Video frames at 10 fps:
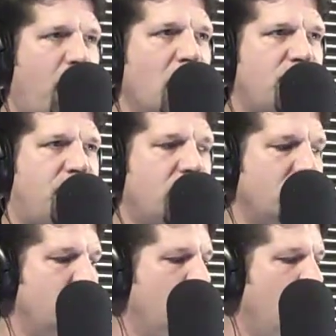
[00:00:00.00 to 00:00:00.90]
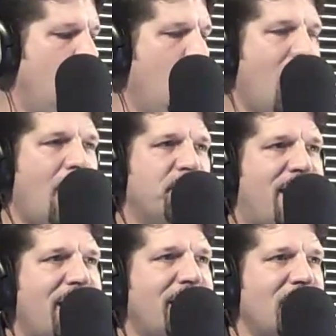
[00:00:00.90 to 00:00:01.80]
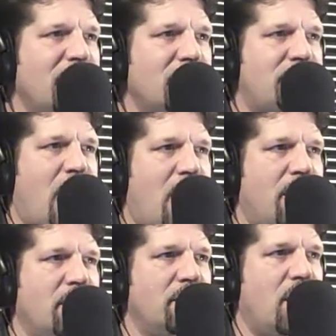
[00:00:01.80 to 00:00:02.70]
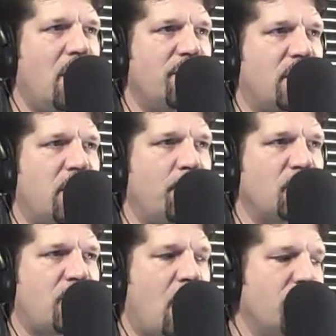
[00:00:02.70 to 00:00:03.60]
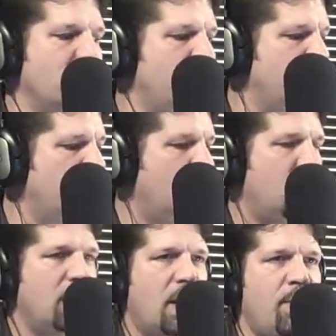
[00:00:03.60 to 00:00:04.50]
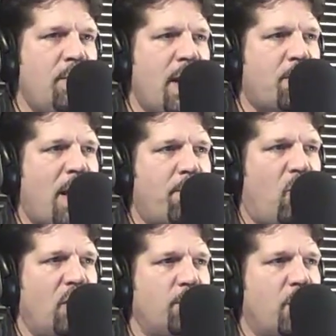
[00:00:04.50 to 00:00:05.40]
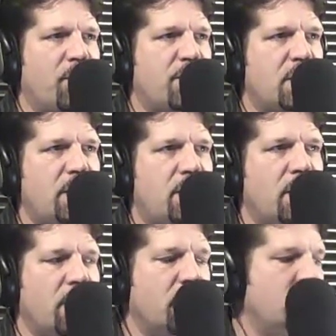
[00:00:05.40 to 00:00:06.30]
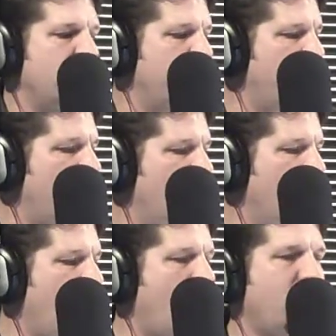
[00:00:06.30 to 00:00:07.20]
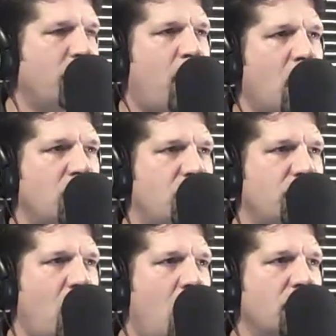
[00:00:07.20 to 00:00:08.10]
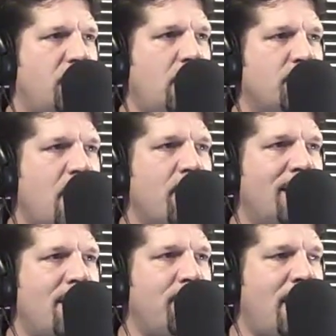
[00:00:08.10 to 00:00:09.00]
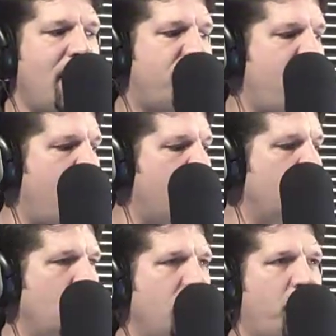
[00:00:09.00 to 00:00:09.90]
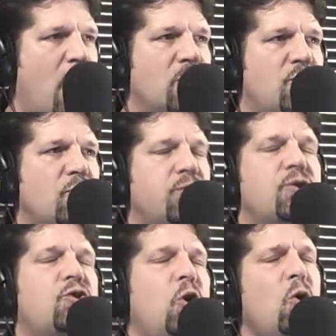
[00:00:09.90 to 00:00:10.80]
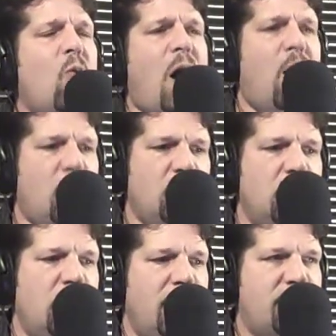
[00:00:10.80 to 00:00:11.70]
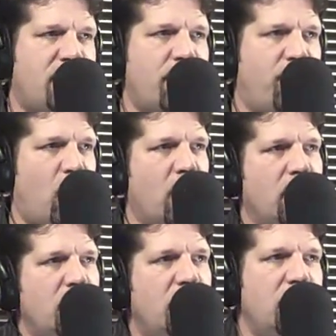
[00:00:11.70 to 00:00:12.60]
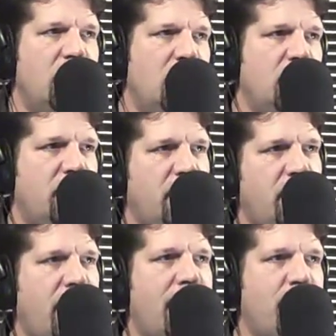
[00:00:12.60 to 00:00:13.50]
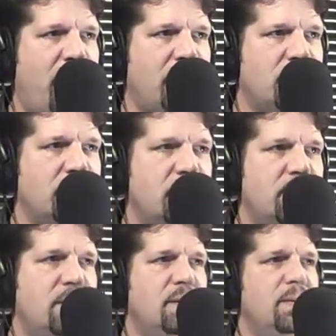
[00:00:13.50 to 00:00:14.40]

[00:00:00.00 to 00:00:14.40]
Part 2. I'm getting a little tired of the Clippers coverage. Let me make my point perfectly clear. I'm impartial to all teams. I'm an NBA fan. Impartial to all, except for the Indiana Pacers.